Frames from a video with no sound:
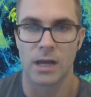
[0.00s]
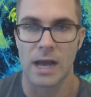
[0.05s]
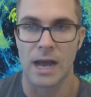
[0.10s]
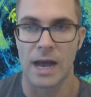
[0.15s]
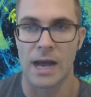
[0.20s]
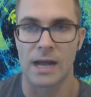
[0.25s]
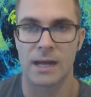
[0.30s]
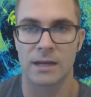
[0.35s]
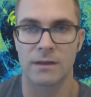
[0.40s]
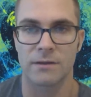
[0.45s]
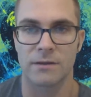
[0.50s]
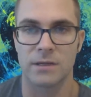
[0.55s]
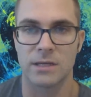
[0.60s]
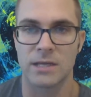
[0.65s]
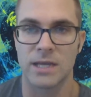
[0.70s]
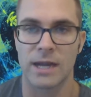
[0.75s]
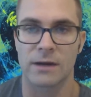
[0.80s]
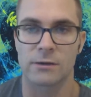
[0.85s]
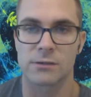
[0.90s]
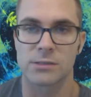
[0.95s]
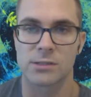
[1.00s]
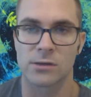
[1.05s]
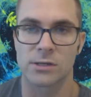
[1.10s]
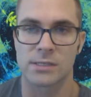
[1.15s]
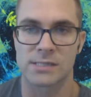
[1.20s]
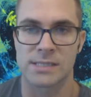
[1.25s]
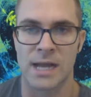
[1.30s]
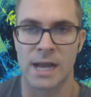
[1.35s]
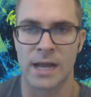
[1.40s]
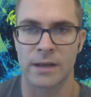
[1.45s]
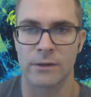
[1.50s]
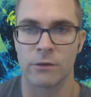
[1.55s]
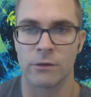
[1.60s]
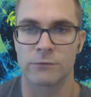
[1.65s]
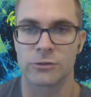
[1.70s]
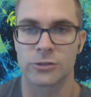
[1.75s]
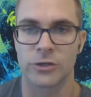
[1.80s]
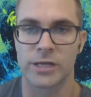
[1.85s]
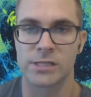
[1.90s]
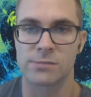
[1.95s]
On the Arizona side,
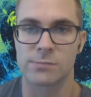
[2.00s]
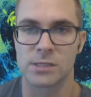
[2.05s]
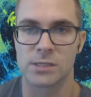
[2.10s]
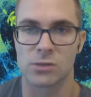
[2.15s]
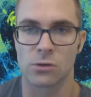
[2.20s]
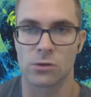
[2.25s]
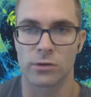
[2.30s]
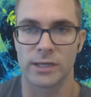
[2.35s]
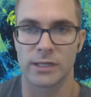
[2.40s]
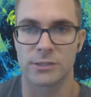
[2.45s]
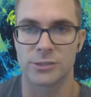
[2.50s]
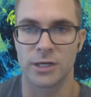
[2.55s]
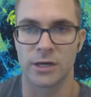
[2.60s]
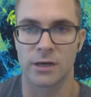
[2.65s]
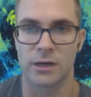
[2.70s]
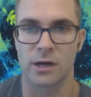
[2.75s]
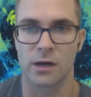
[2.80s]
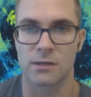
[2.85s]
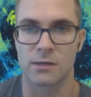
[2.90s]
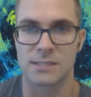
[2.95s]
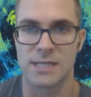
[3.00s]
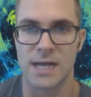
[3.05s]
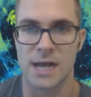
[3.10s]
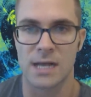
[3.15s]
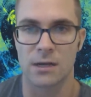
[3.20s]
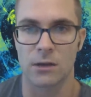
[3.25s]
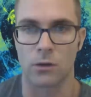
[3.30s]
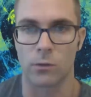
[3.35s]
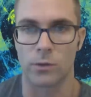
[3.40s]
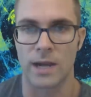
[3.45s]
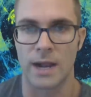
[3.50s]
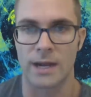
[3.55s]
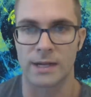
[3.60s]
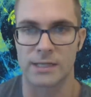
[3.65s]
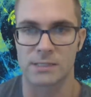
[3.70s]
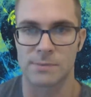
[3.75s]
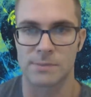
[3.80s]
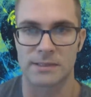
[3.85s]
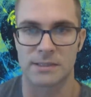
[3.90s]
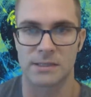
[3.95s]
you've Trace McSorley and Jarrett Guarantano. We're not
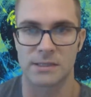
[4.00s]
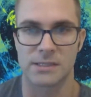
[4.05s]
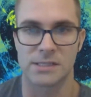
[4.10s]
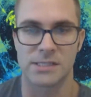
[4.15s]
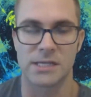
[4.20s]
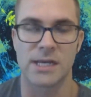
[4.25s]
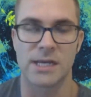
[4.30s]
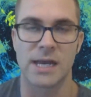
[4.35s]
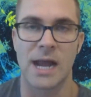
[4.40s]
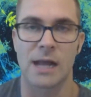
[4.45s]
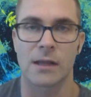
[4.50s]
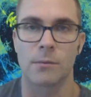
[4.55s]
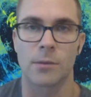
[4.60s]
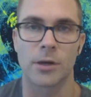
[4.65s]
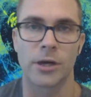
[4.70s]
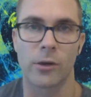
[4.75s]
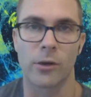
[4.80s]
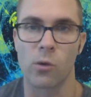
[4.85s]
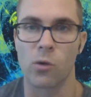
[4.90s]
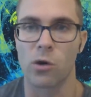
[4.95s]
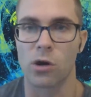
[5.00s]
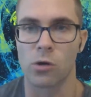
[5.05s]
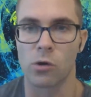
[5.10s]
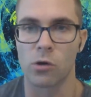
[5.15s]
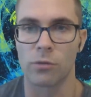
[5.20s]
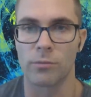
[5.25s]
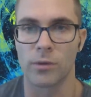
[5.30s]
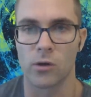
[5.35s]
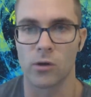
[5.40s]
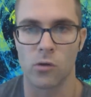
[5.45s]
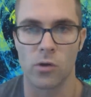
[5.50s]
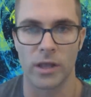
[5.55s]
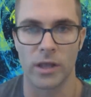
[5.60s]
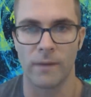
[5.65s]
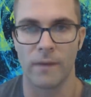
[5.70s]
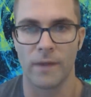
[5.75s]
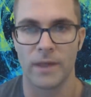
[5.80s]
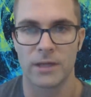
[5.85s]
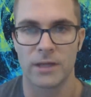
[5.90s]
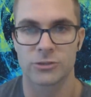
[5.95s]
expected to see Kyler Murray or Colt McCoy.
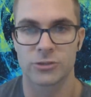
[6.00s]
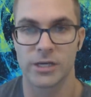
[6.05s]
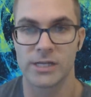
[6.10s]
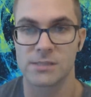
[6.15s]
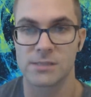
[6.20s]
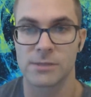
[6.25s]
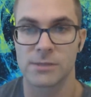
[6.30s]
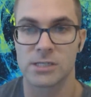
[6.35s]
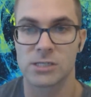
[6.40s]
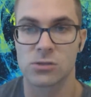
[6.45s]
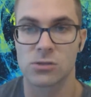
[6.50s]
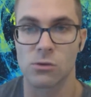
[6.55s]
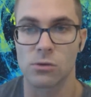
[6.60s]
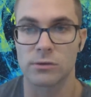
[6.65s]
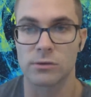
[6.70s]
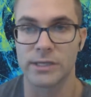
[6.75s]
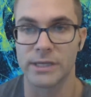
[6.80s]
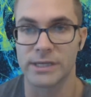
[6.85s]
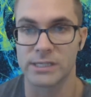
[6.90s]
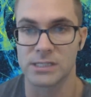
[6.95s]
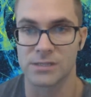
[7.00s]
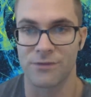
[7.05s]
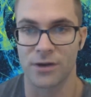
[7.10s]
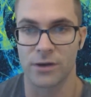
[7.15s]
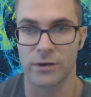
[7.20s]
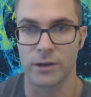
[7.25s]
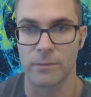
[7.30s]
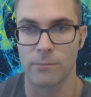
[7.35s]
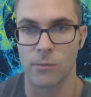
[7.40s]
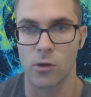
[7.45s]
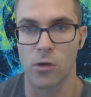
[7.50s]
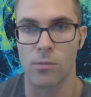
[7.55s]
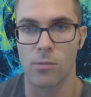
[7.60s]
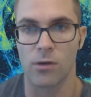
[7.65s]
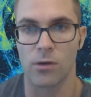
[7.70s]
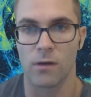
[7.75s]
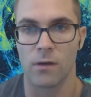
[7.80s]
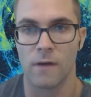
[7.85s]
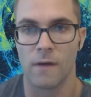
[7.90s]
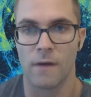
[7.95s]
Trace McSorley is very
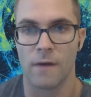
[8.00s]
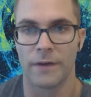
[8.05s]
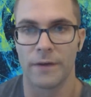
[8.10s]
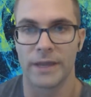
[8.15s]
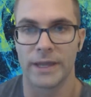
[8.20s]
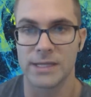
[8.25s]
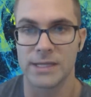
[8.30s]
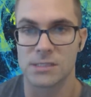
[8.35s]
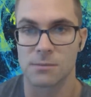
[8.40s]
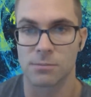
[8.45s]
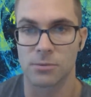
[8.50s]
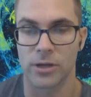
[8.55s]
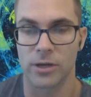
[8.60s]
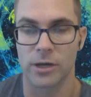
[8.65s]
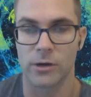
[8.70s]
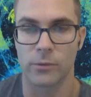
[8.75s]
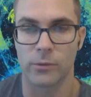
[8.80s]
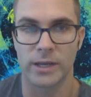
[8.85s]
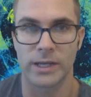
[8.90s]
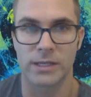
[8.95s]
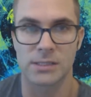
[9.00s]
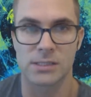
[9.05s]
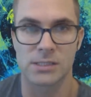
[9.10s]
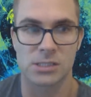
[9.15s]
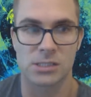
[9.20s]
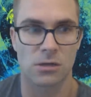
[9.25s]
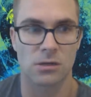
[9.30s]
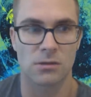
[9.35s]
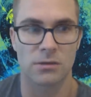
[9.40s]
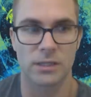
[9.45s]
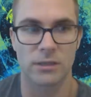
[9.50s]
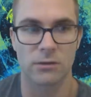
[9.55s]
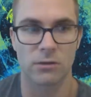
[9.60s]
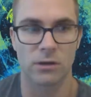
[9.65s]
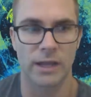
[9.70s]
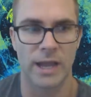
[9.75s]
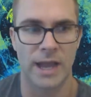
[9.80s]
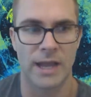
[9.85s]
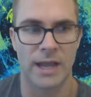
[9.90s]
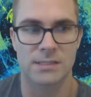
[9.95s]
mobile. He's a player we can certainly
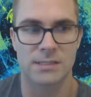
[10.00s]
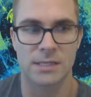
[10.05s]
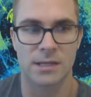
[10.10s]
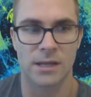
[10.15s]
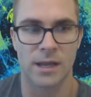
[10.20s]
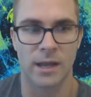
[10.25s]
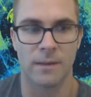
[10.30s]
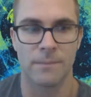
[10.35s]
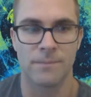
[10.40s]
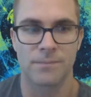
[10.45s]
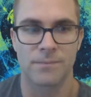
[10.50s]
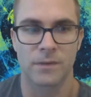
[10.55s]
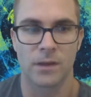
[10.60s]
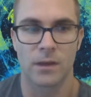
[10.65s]
look at tonight.